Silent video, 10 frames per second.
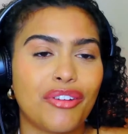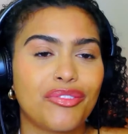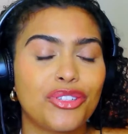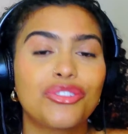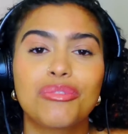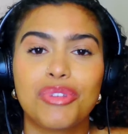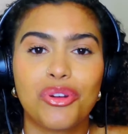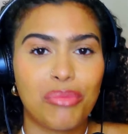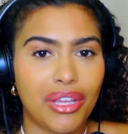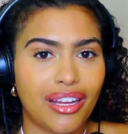But for you to
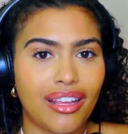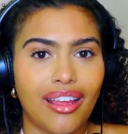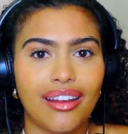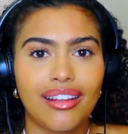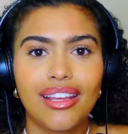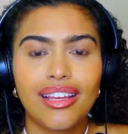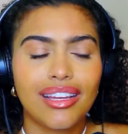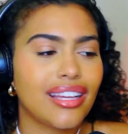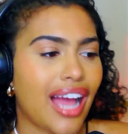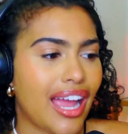be obedient,
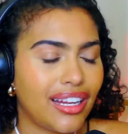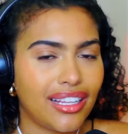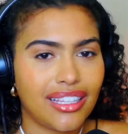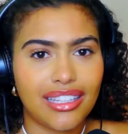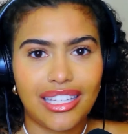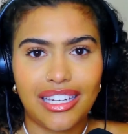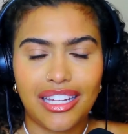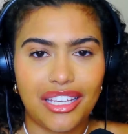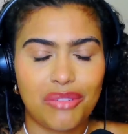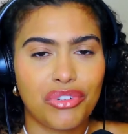guiding and
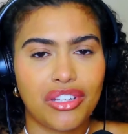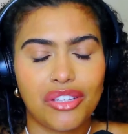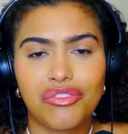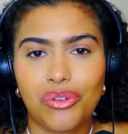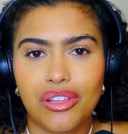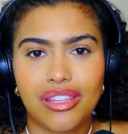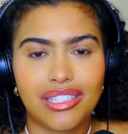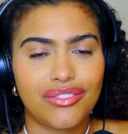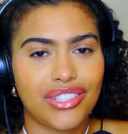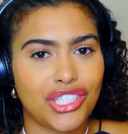leading and bringing forth
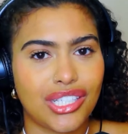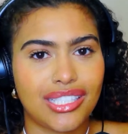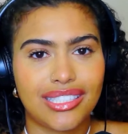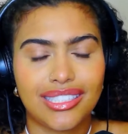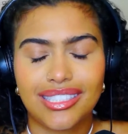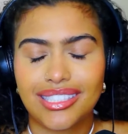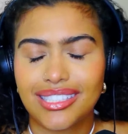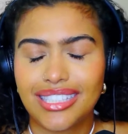these visions,